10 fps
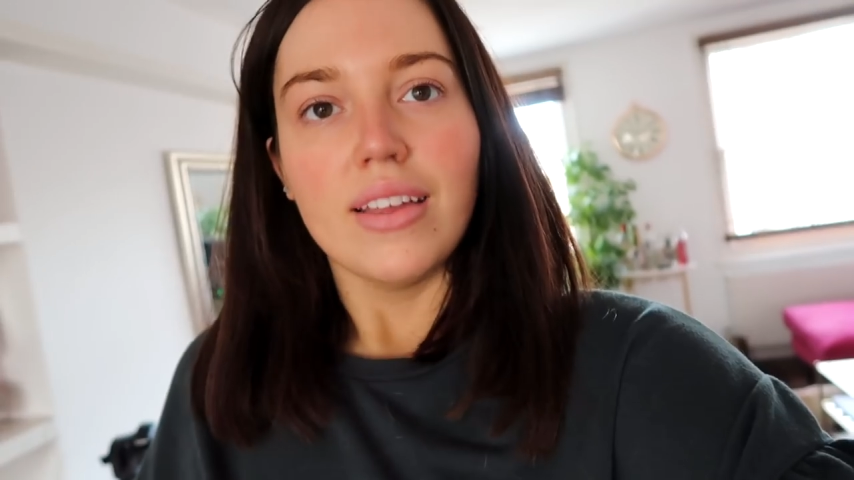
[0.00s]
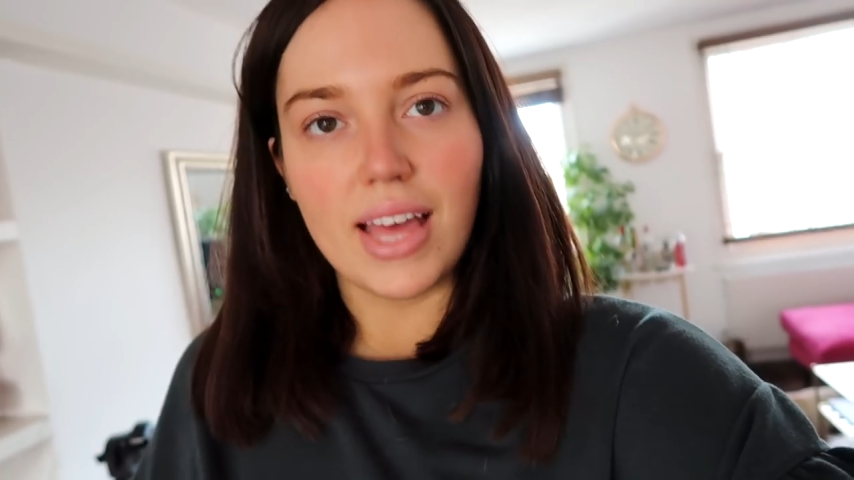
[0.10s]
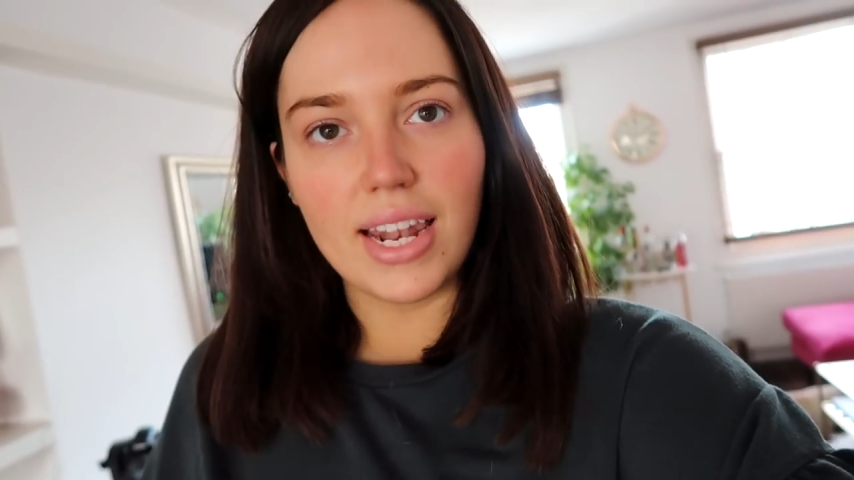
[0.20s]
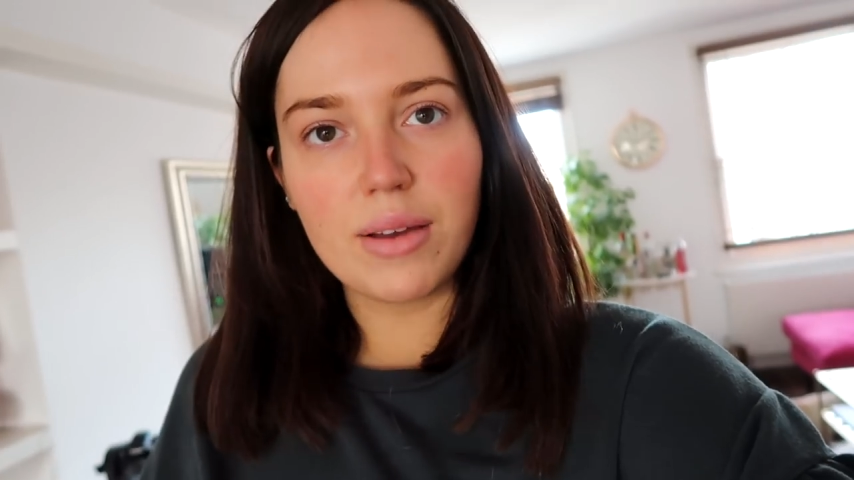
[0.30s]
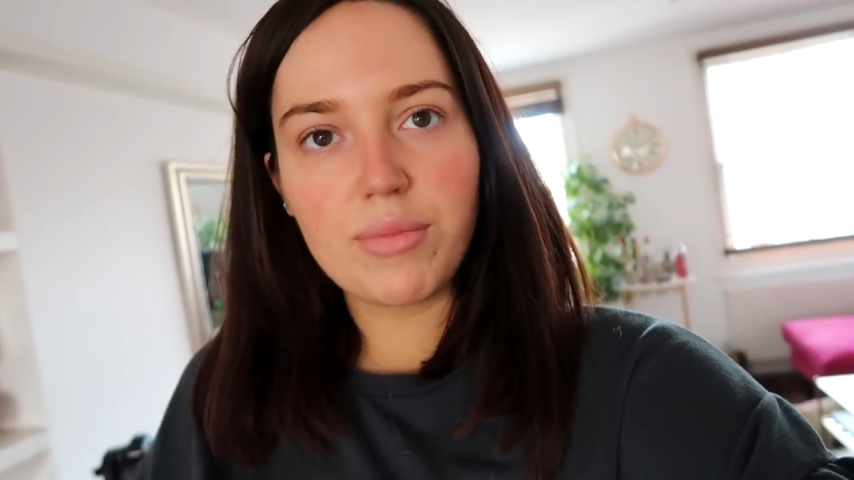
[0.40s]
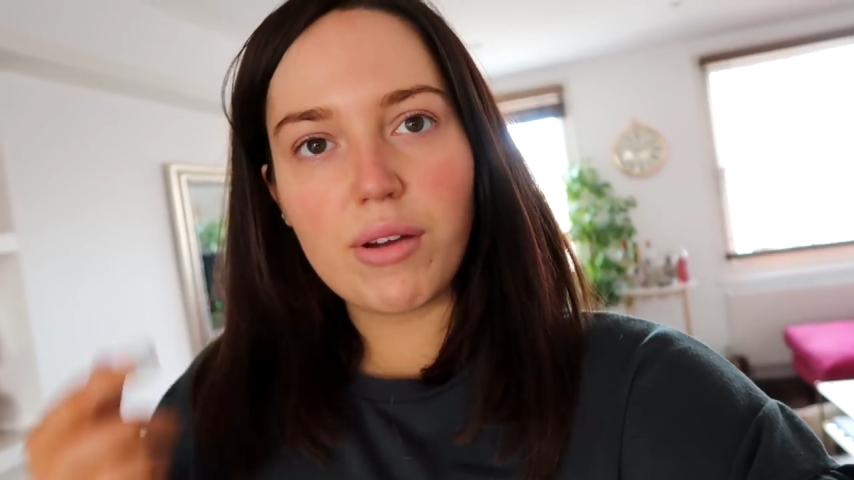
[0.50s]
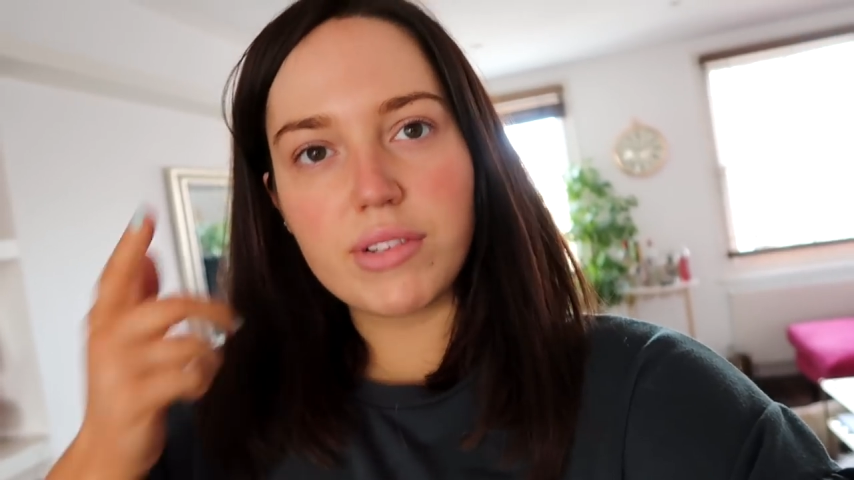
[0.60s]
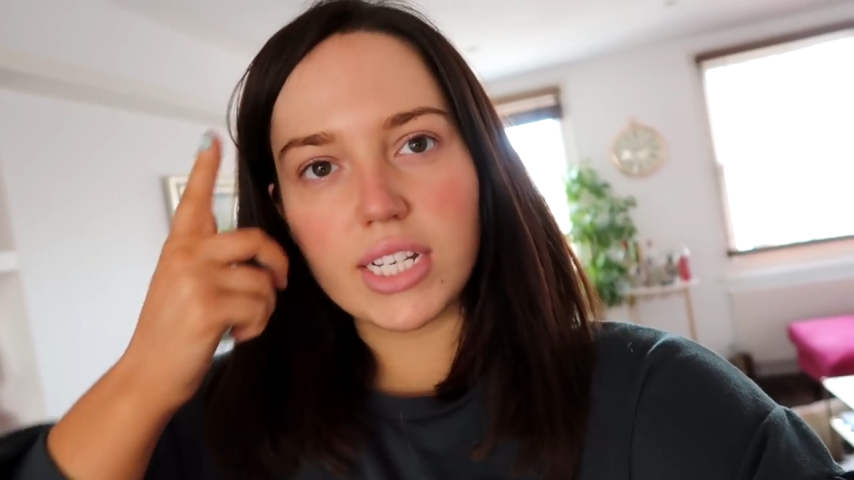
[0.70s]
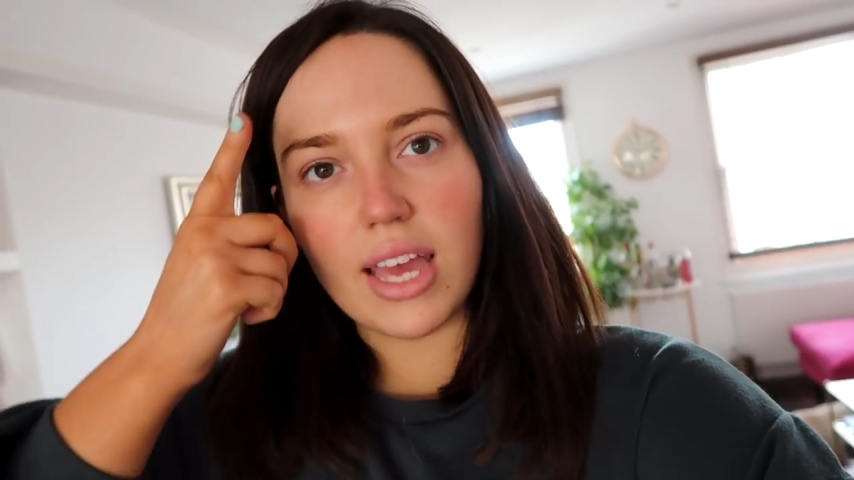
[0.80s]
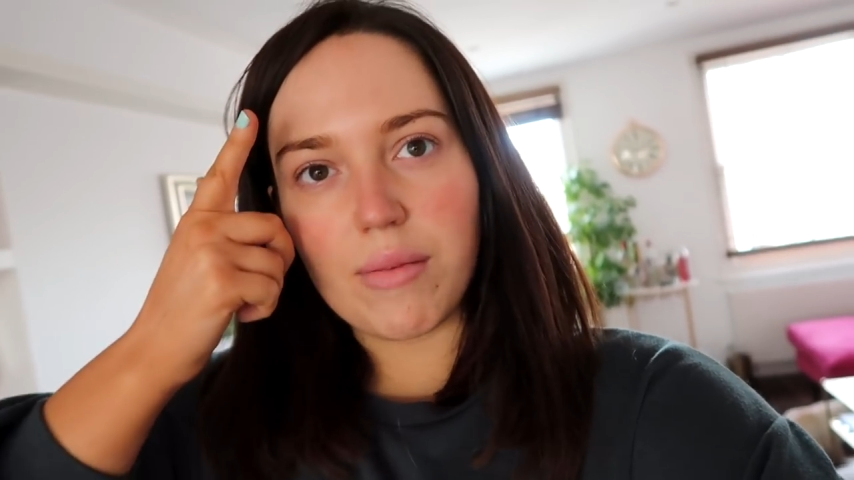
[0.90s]
Then I'm
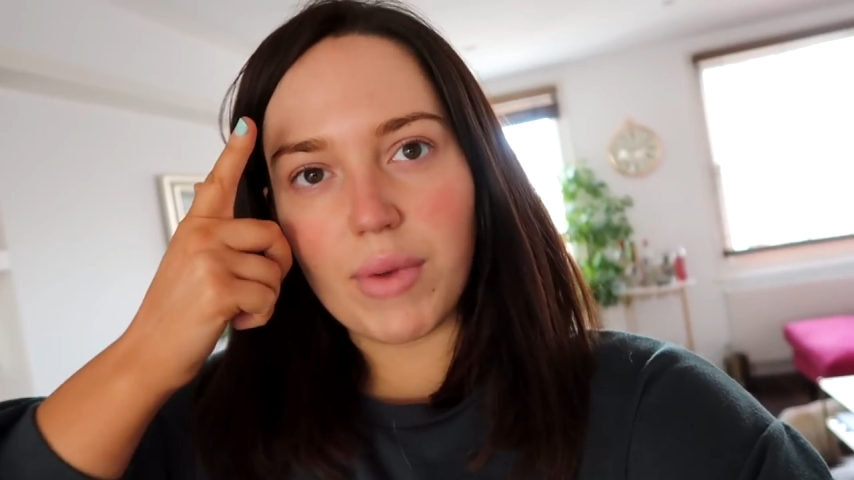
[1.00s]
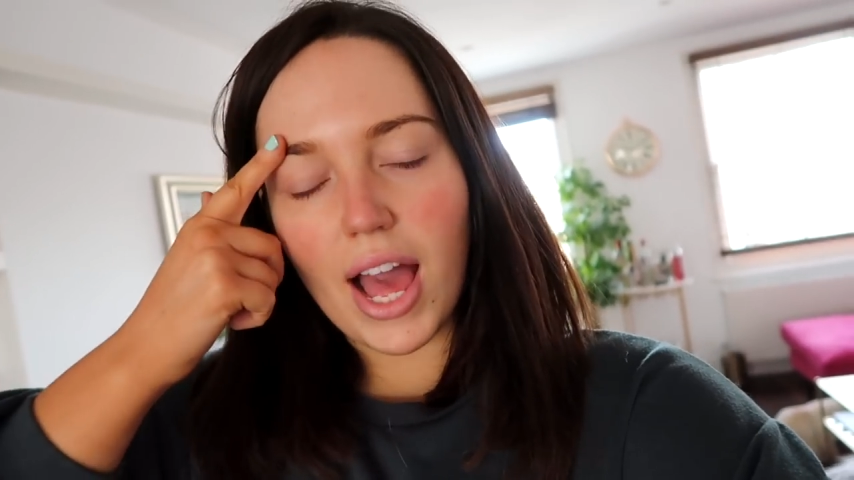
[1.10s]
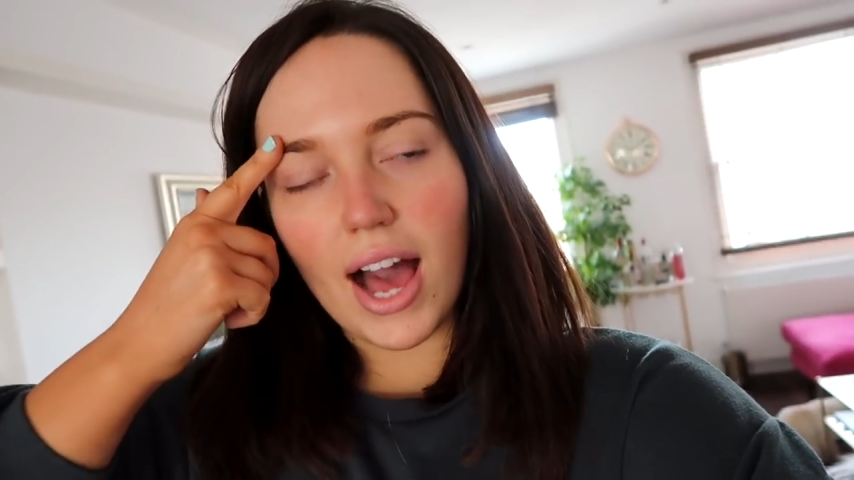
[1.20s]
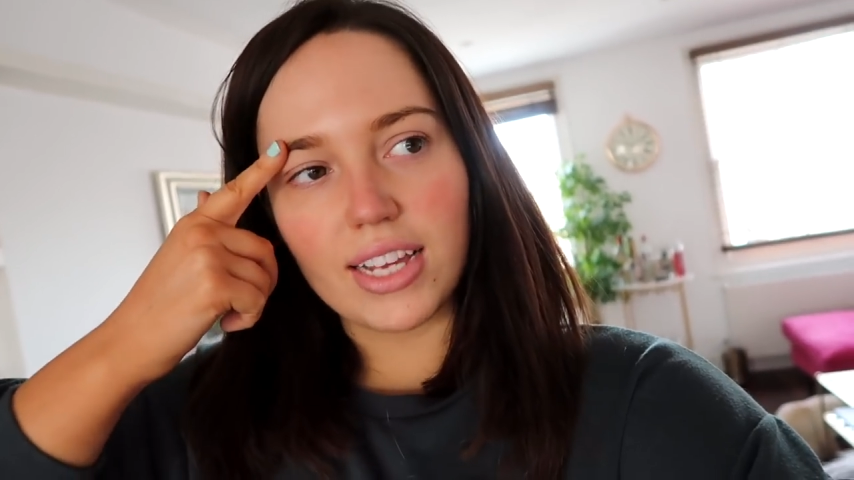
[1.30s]
going to get my